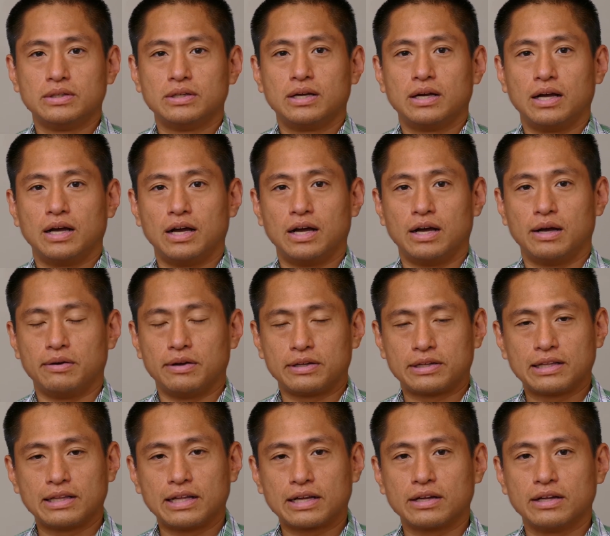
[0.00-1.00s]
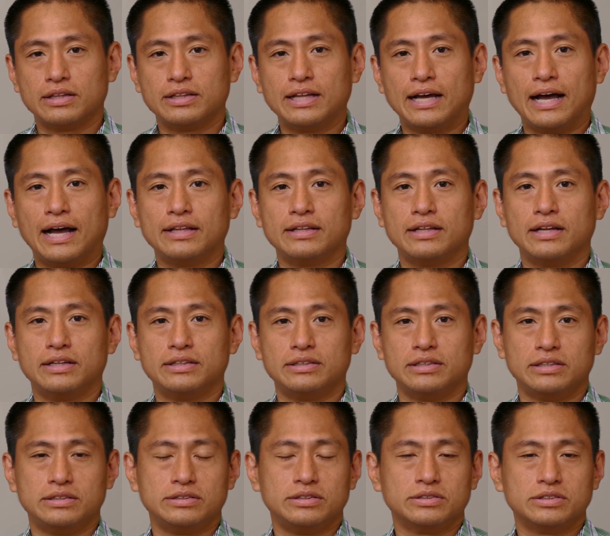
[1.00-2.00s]
Uh, and click on that and
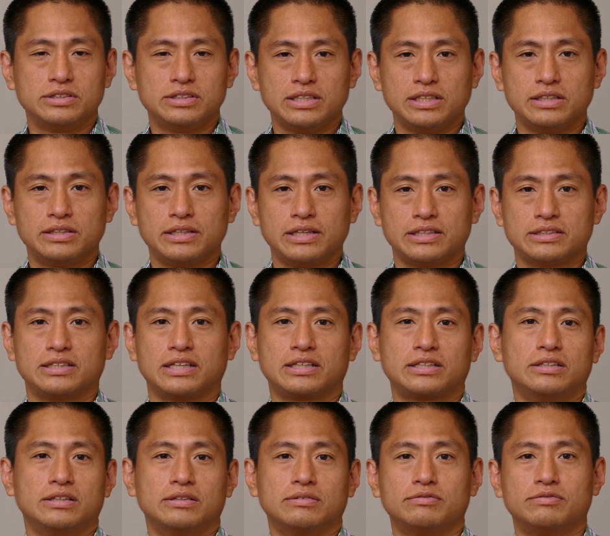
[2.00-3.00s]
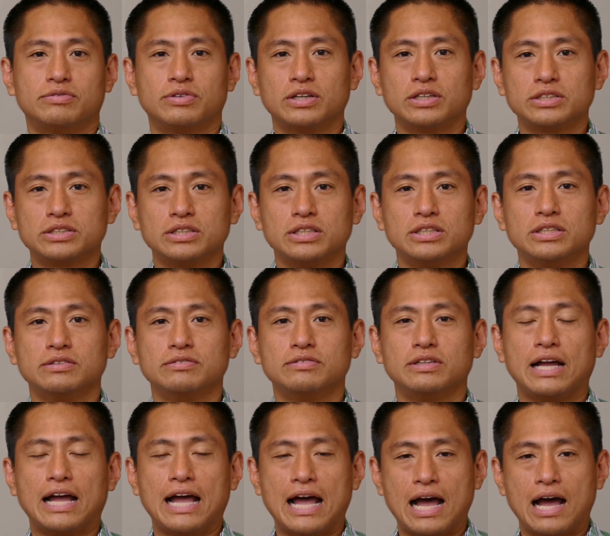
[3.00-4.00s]
then you'll see things like your know, version of
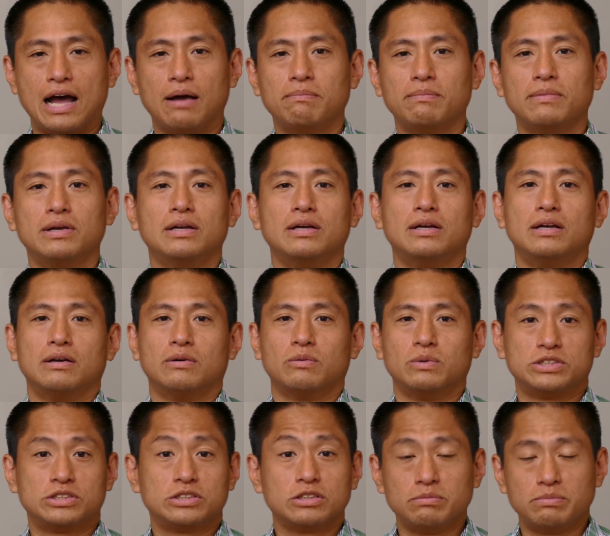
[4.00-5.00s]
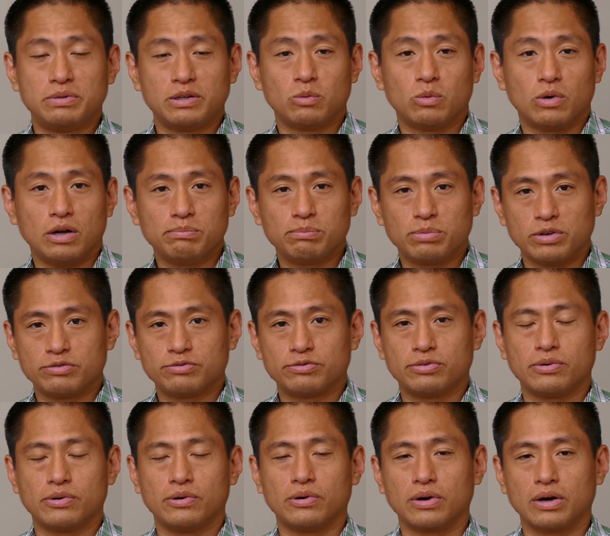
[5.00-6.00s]
the app, which should be 1.4
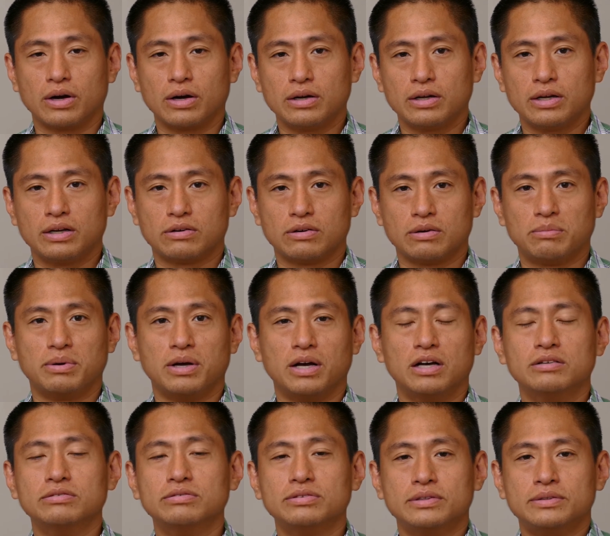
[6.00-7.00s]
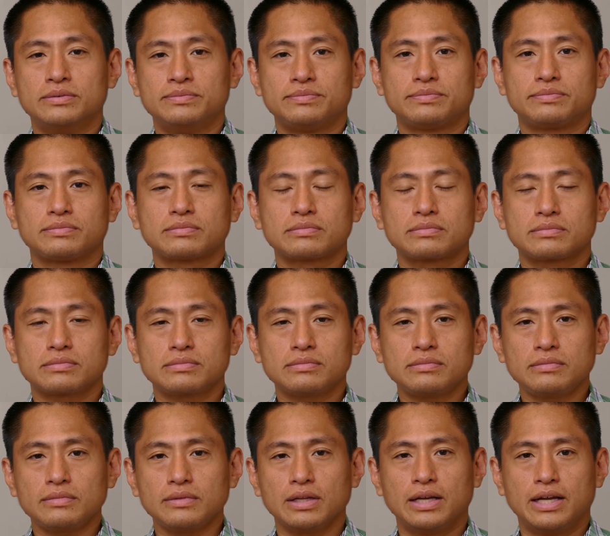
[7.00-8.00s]
or above.
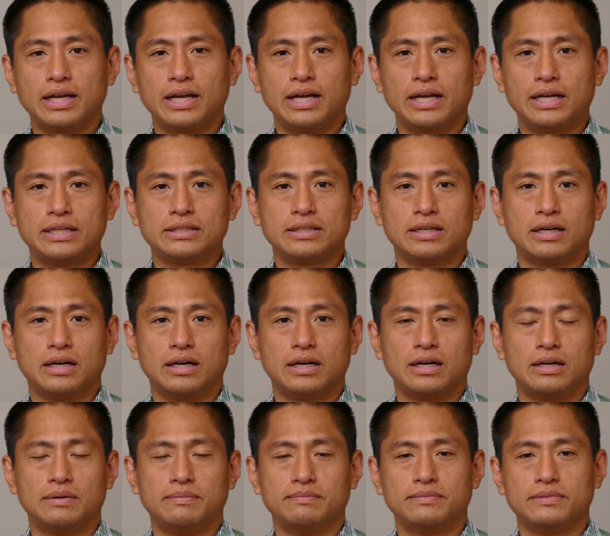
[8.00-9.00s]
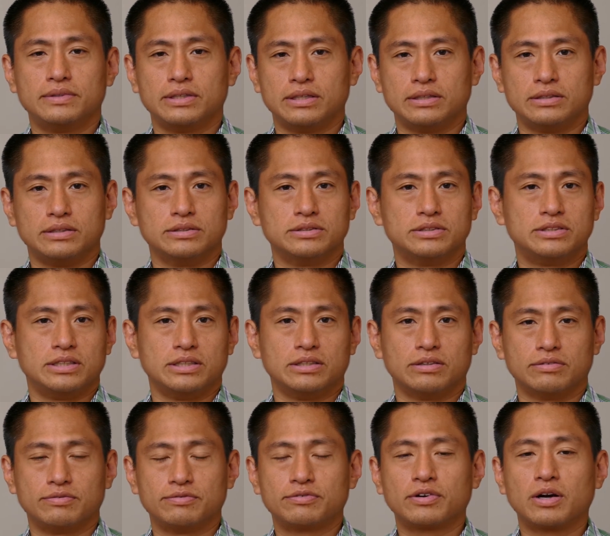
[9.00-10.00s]
And um, you'll see your
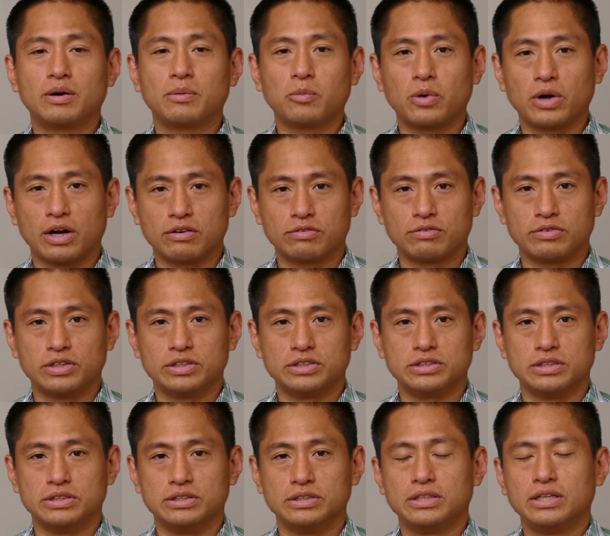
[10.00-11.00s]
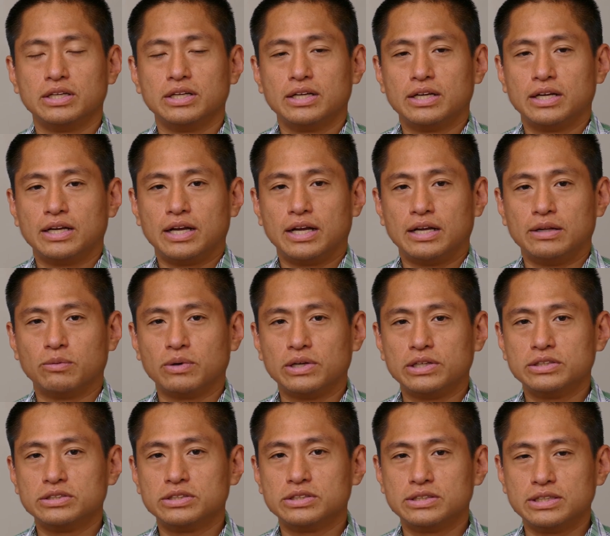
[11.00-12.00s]
firmware version. And when
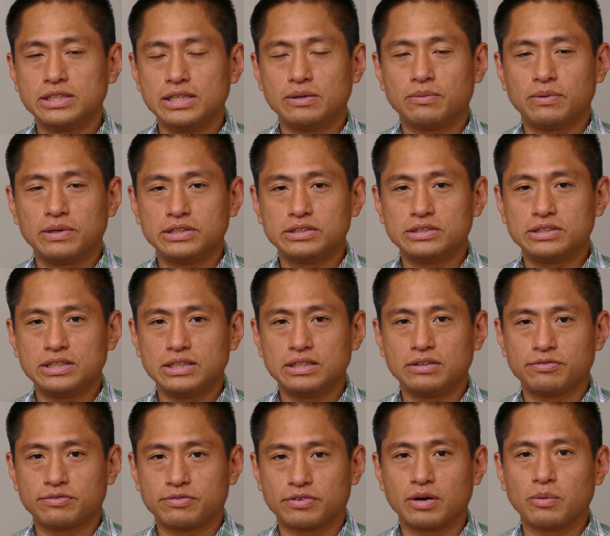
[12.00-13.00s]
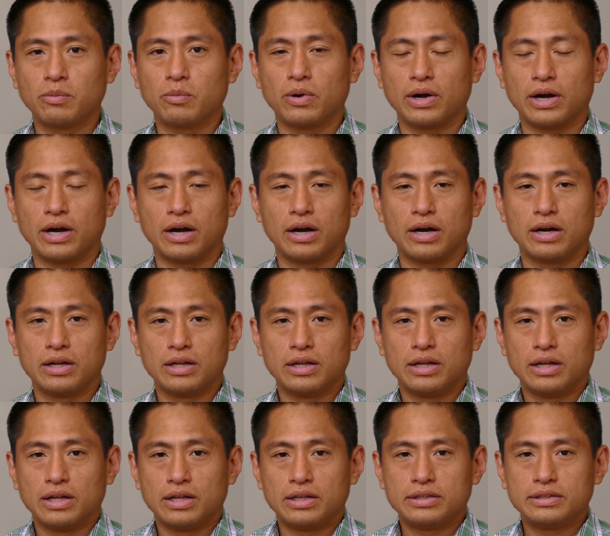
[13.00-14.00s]
you see when you see the firmware,
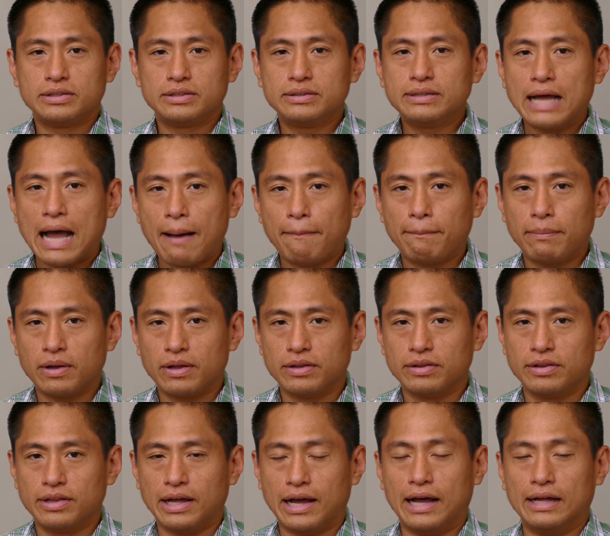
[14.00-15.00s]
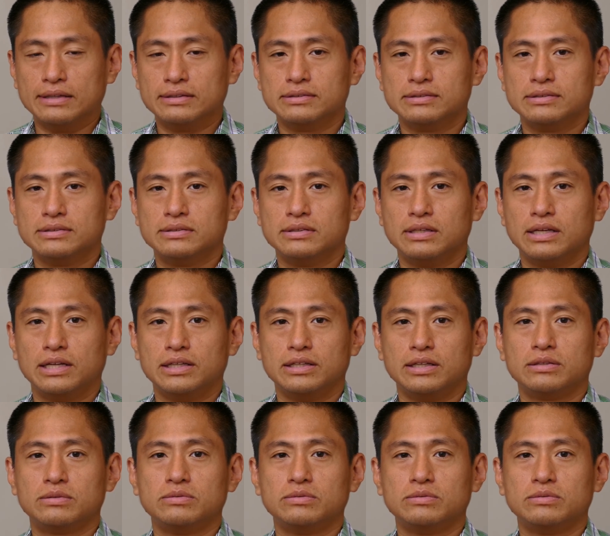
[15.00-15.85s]
tap on that, and it